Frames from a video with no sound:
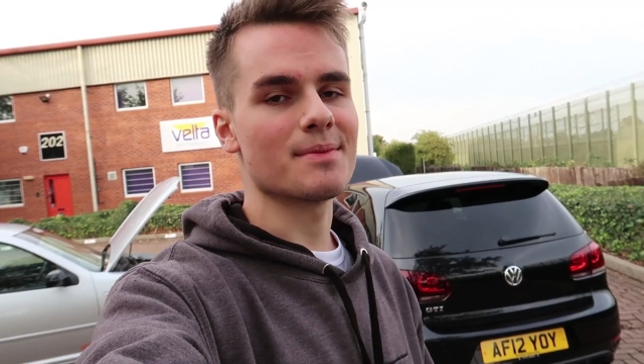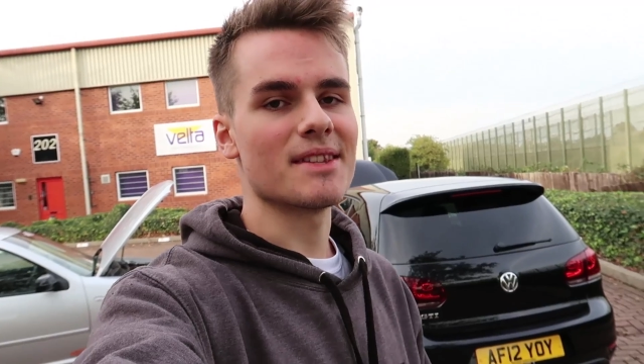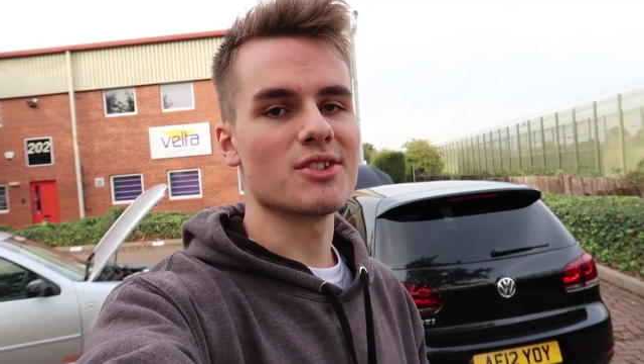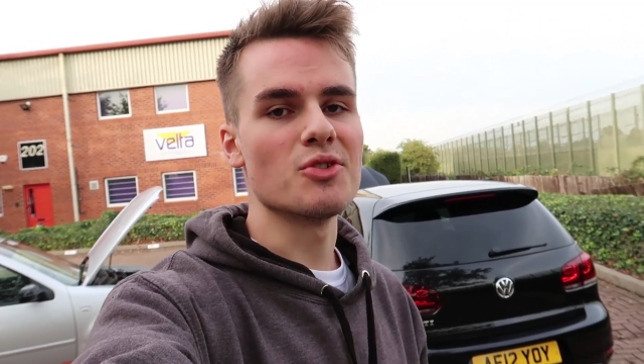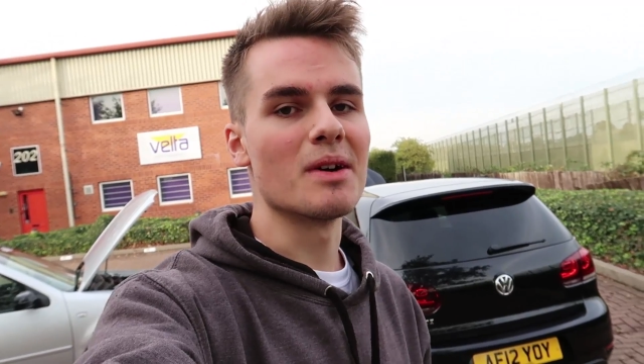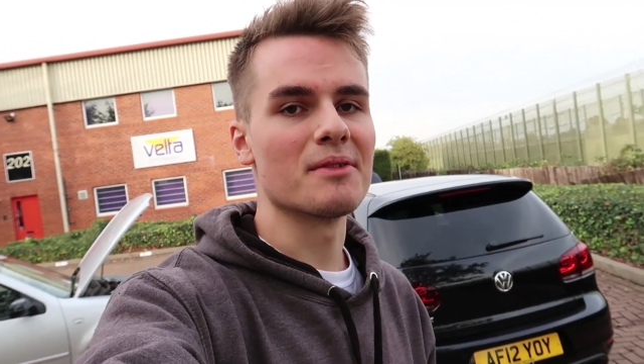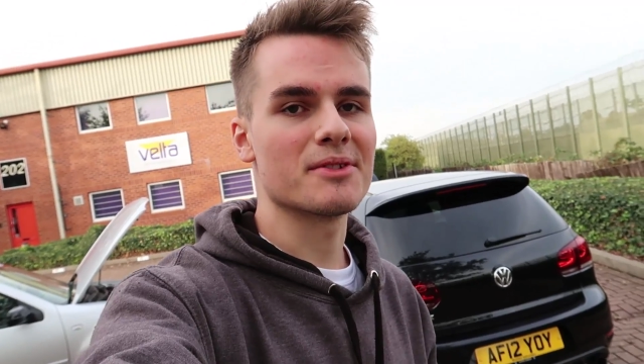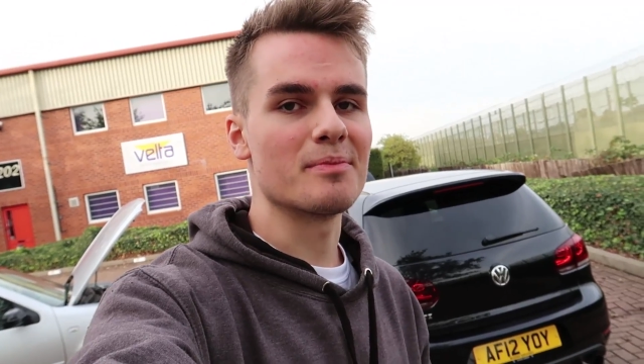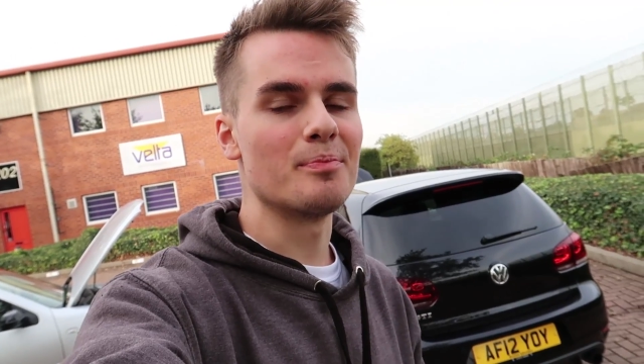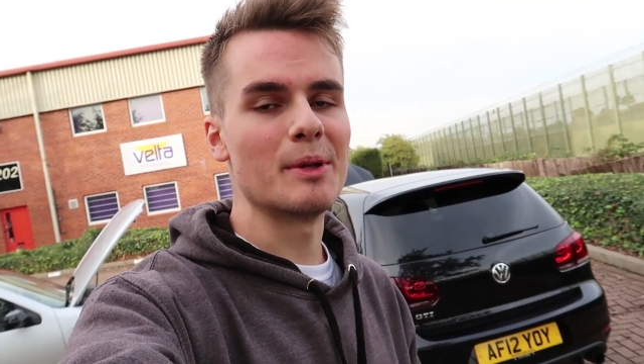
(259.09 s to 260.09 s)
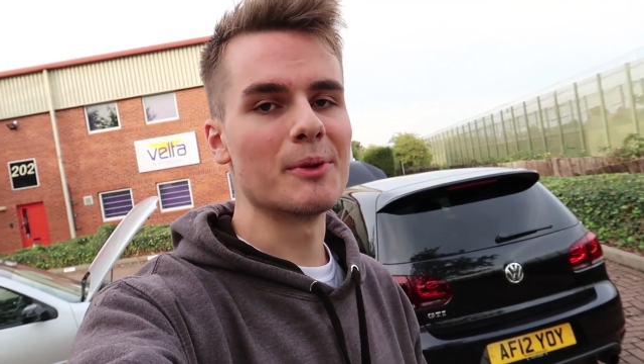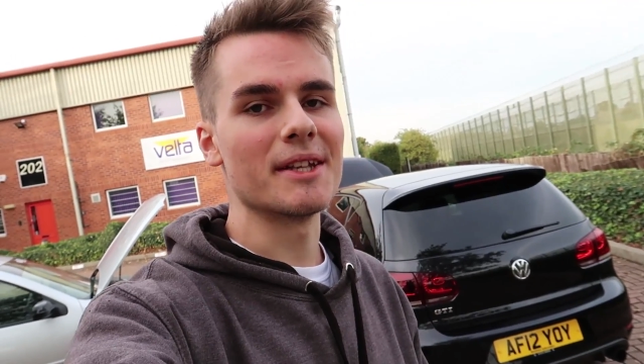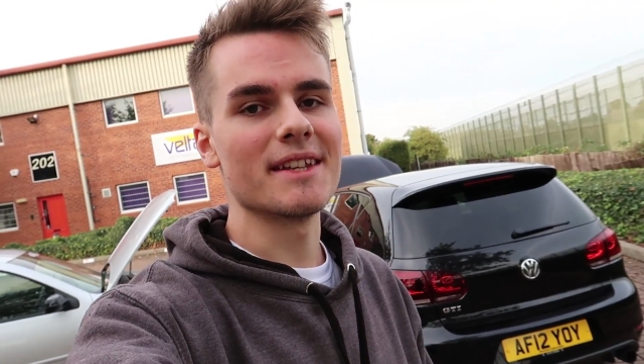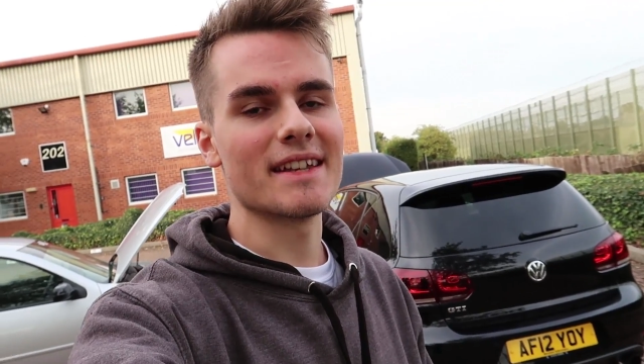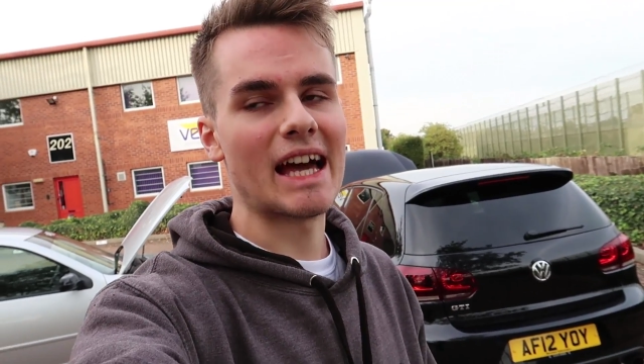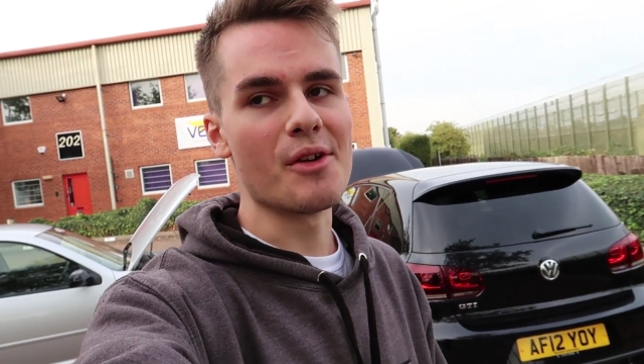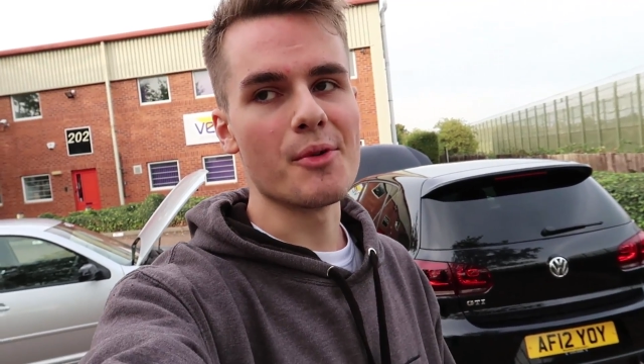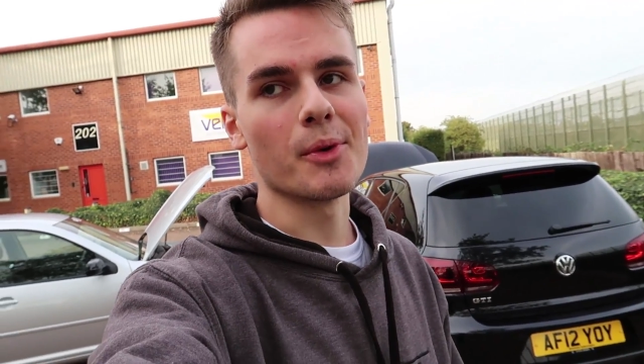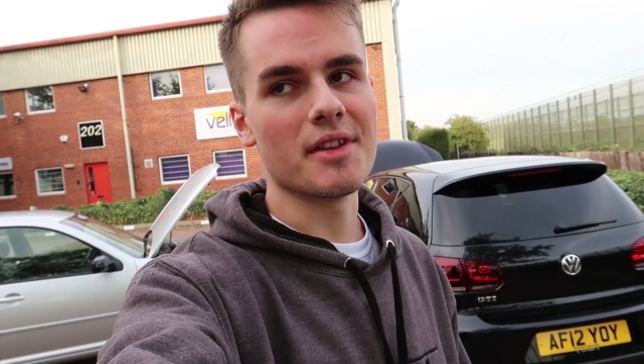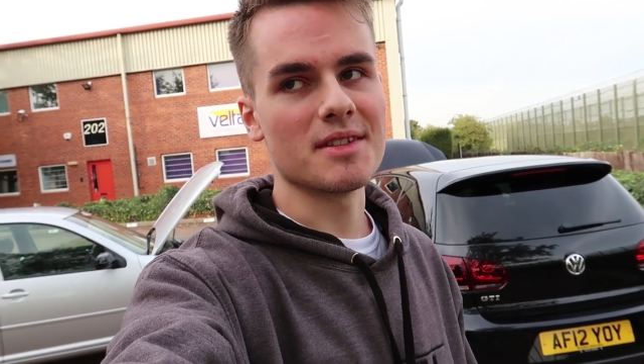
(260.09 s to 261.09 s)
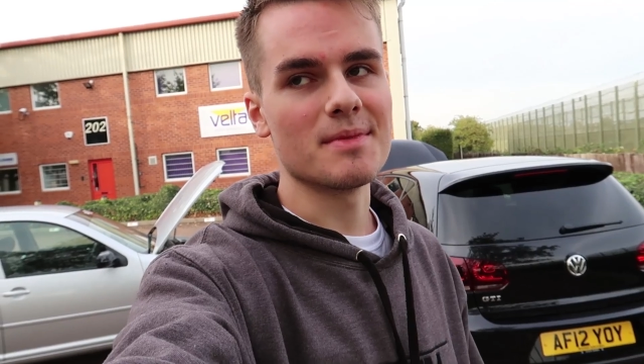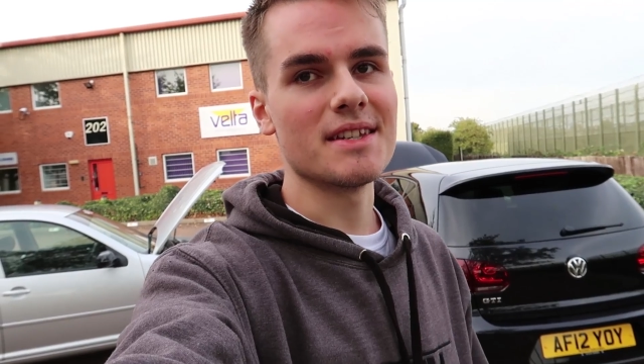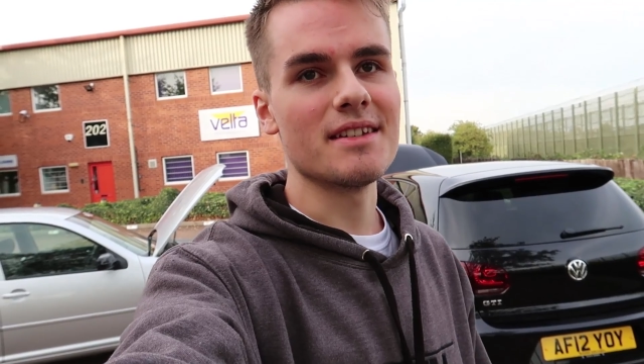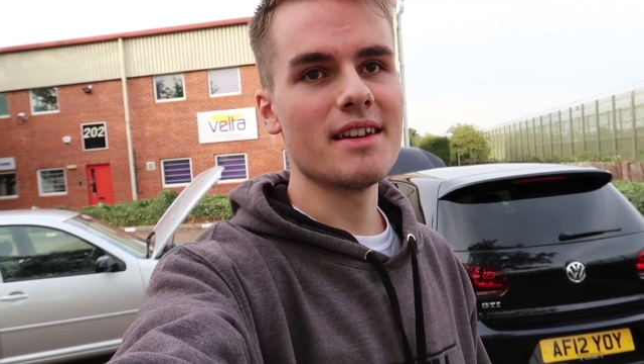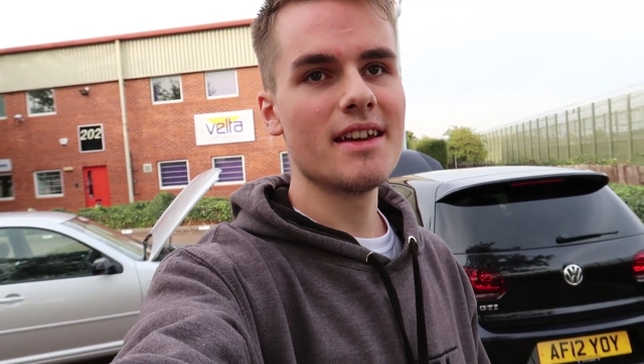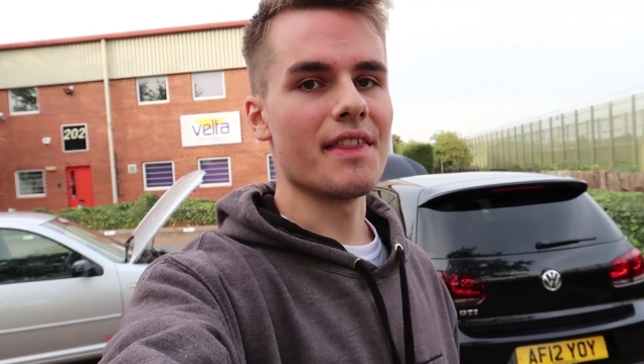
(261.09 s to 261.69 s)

you spend 2 months building it how you want it to be,